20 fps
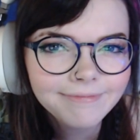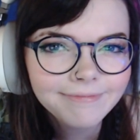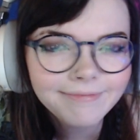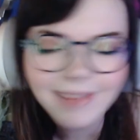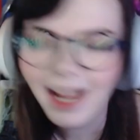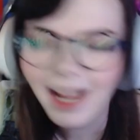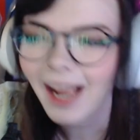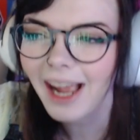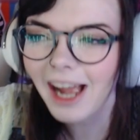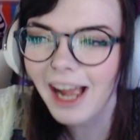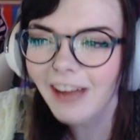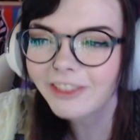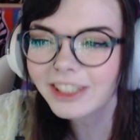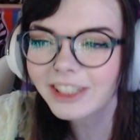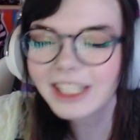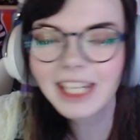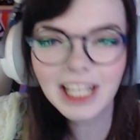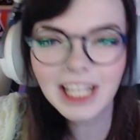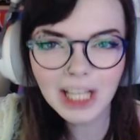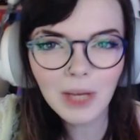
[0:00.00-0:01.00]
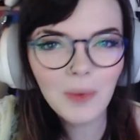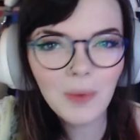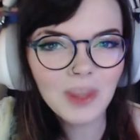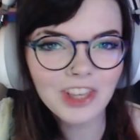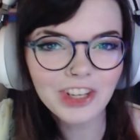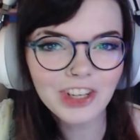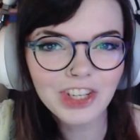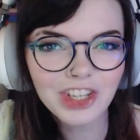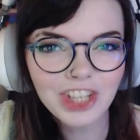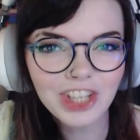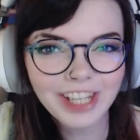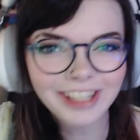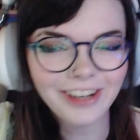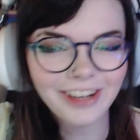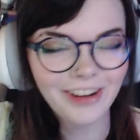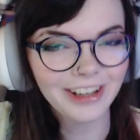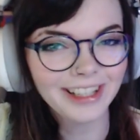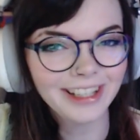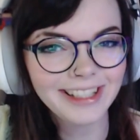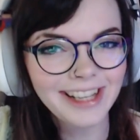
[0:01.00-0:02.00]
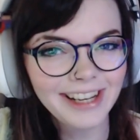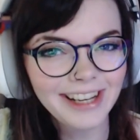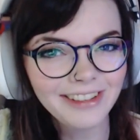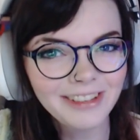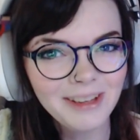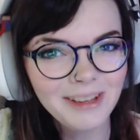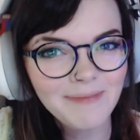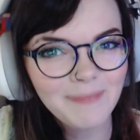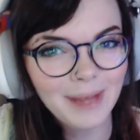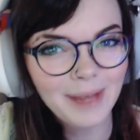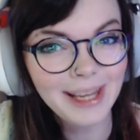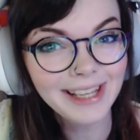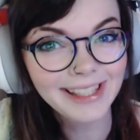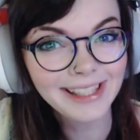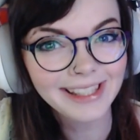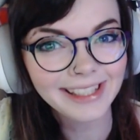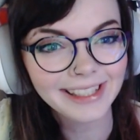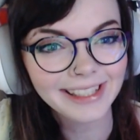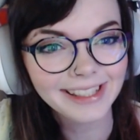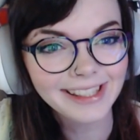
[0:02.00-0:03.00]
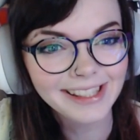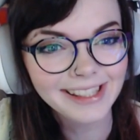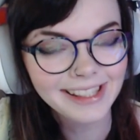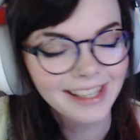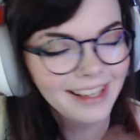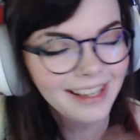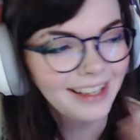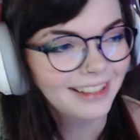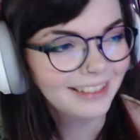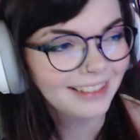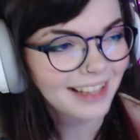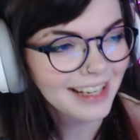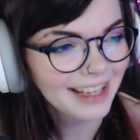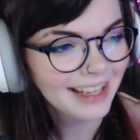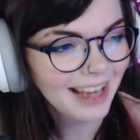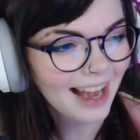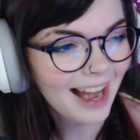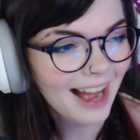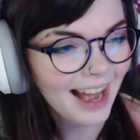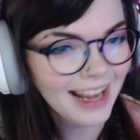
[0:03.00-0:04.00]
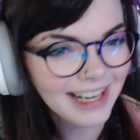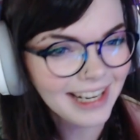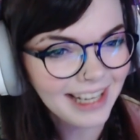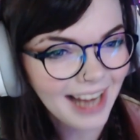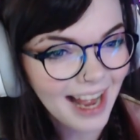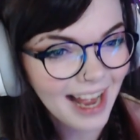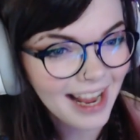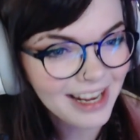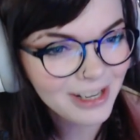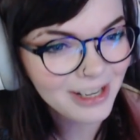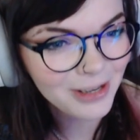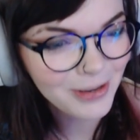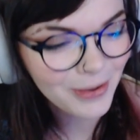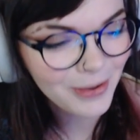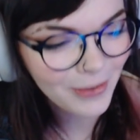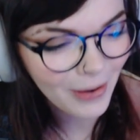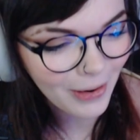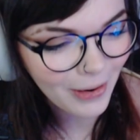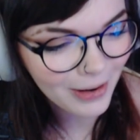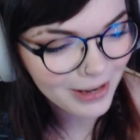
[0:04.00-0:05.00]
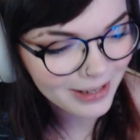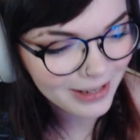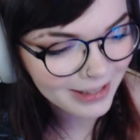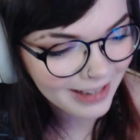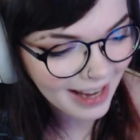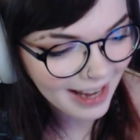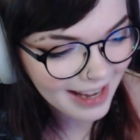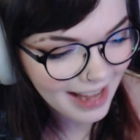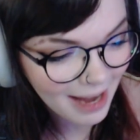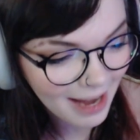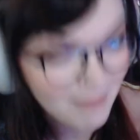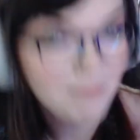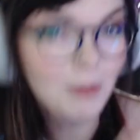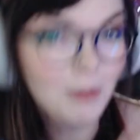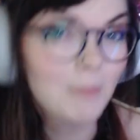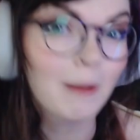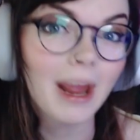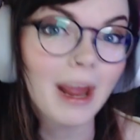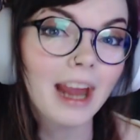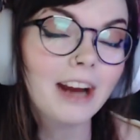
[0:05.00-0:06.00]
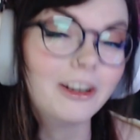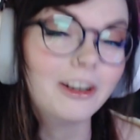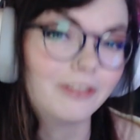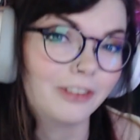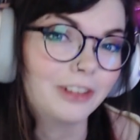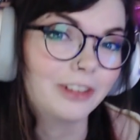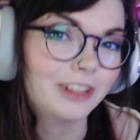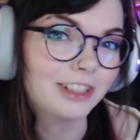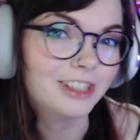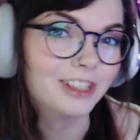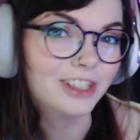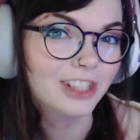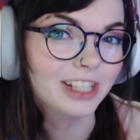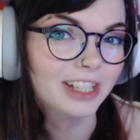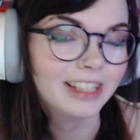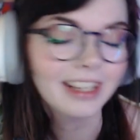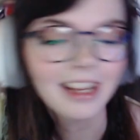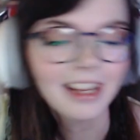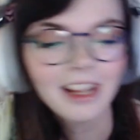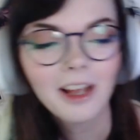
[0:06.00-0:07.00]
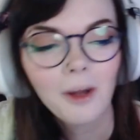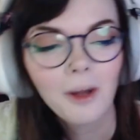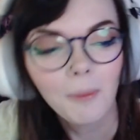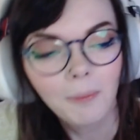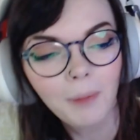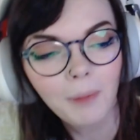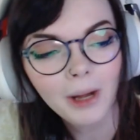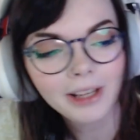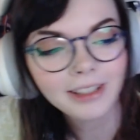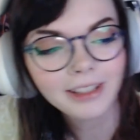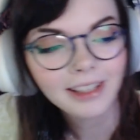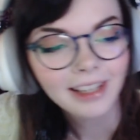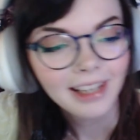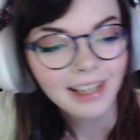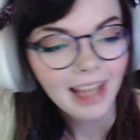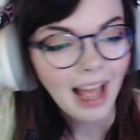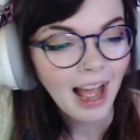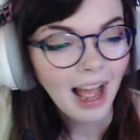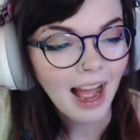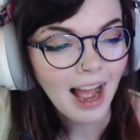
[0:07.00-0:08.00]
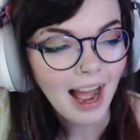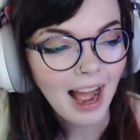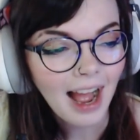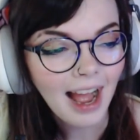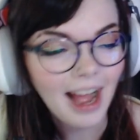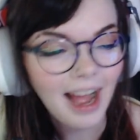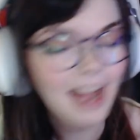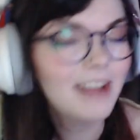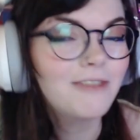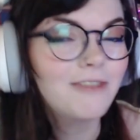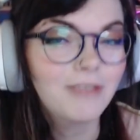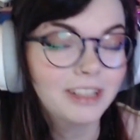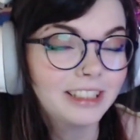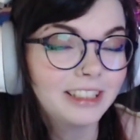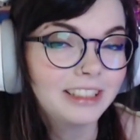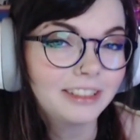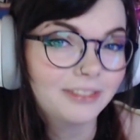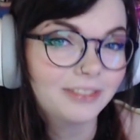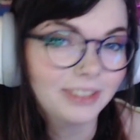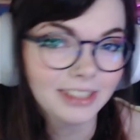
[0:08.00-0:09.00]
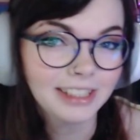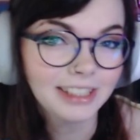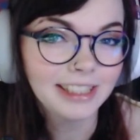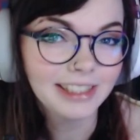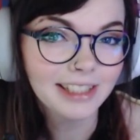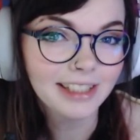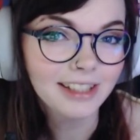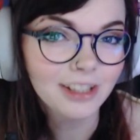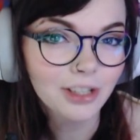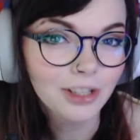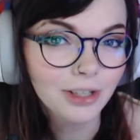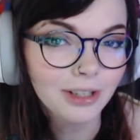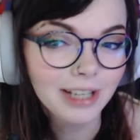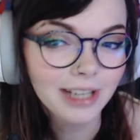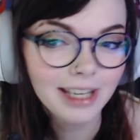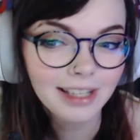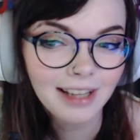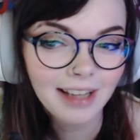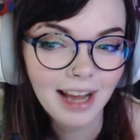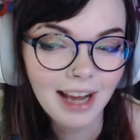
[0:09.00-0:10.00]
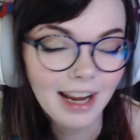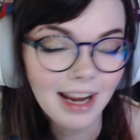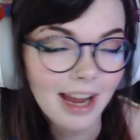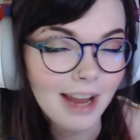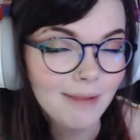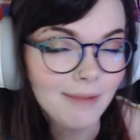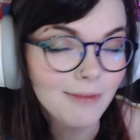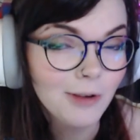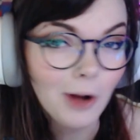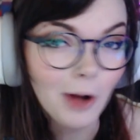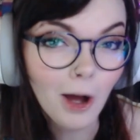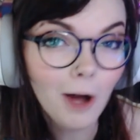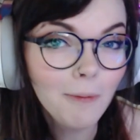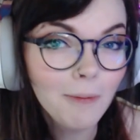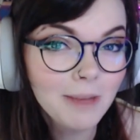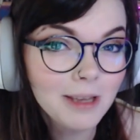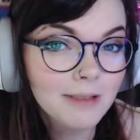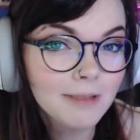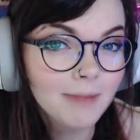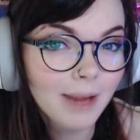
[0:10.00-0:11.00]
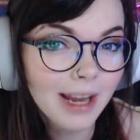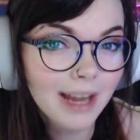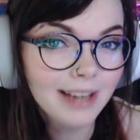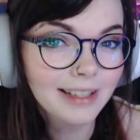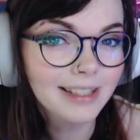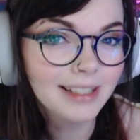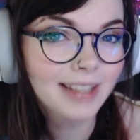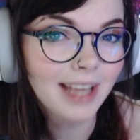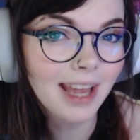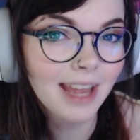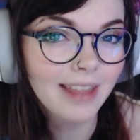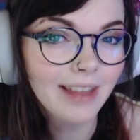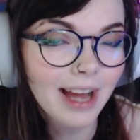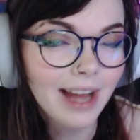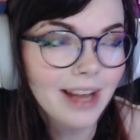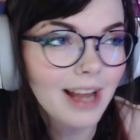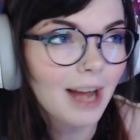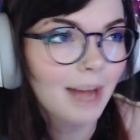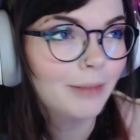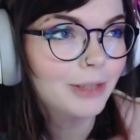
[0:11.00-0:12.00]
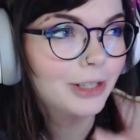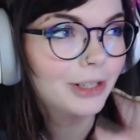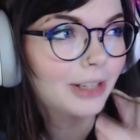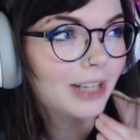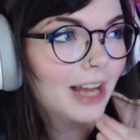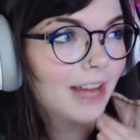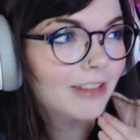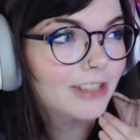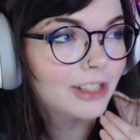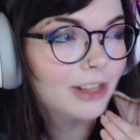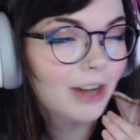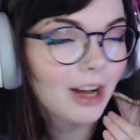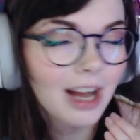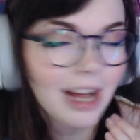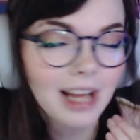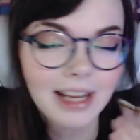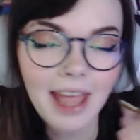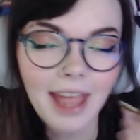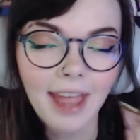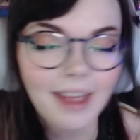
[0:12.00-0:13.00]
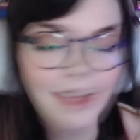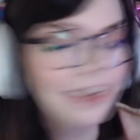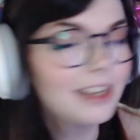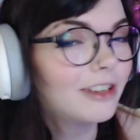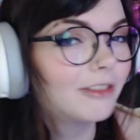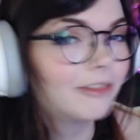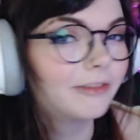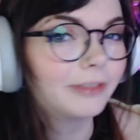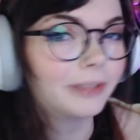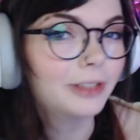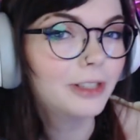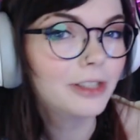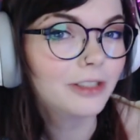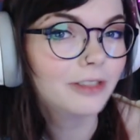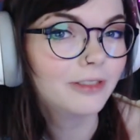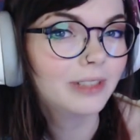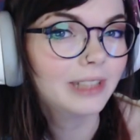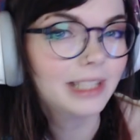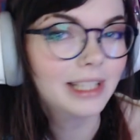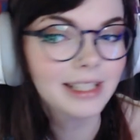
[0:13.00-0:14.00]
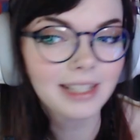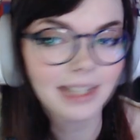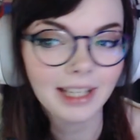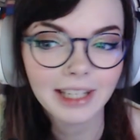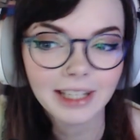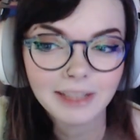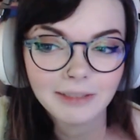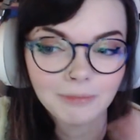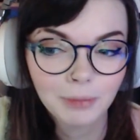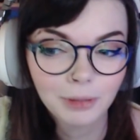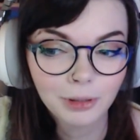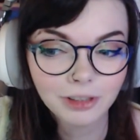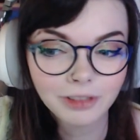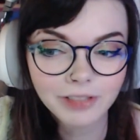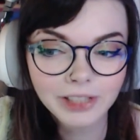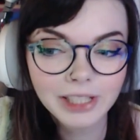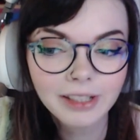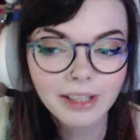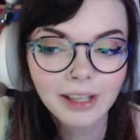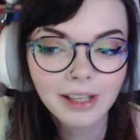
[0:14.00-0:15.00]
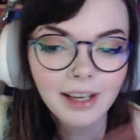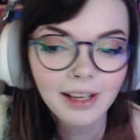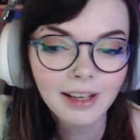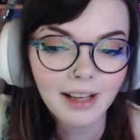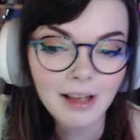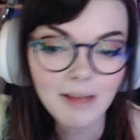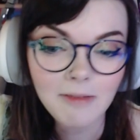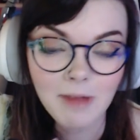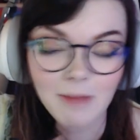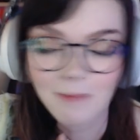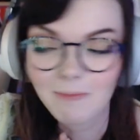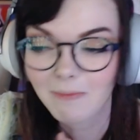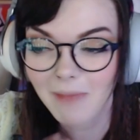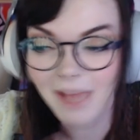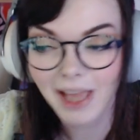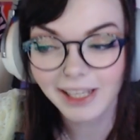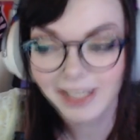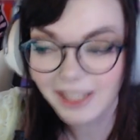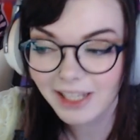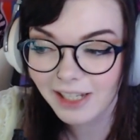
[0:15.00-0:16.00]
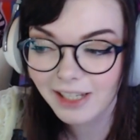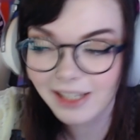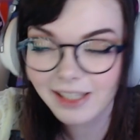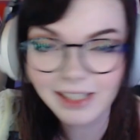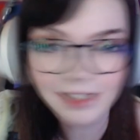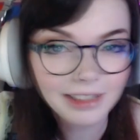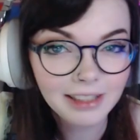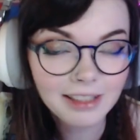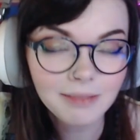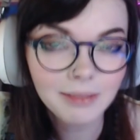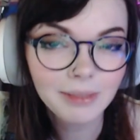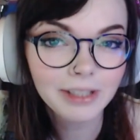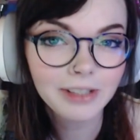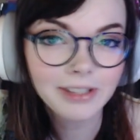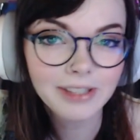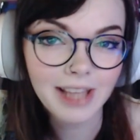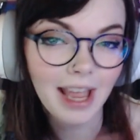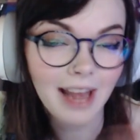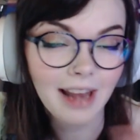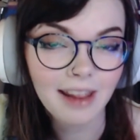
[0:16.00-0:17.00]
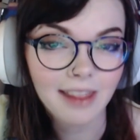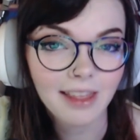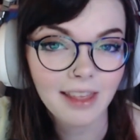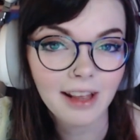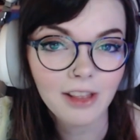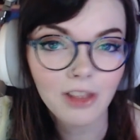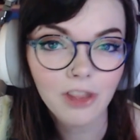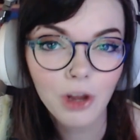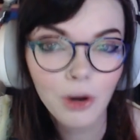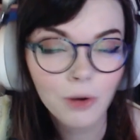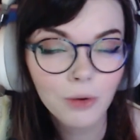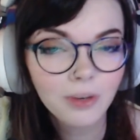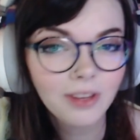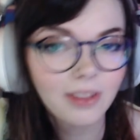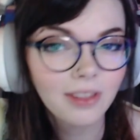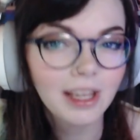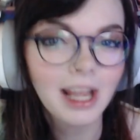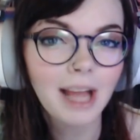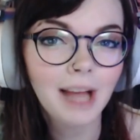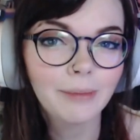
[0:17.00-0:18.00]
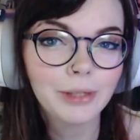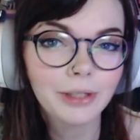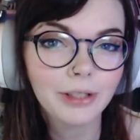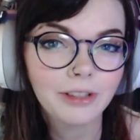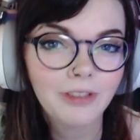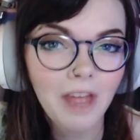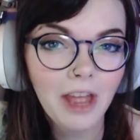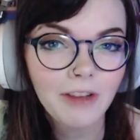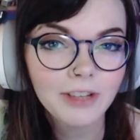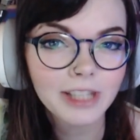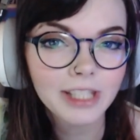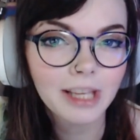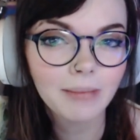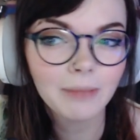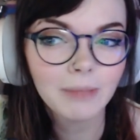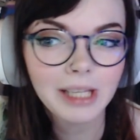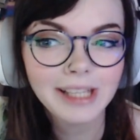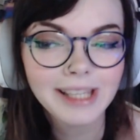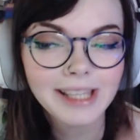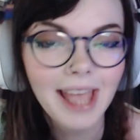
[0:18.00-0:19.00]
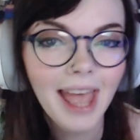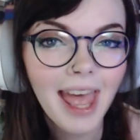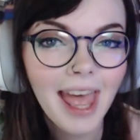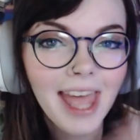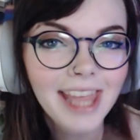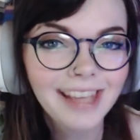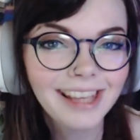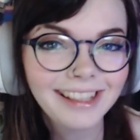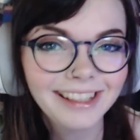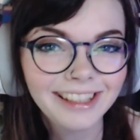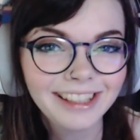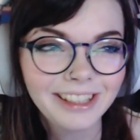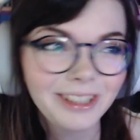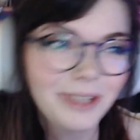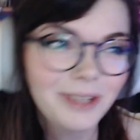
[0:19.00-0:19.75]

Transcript: I have to deal with this shit on a daily basis. Like, I'm prepared for this shit. But I really, really did enjoy it. And I am not being paid to say that. Amazon has not had any influence over this. I can prove it. In messages and emails, anything. The only thing Amazon have ever sent me is, hey, you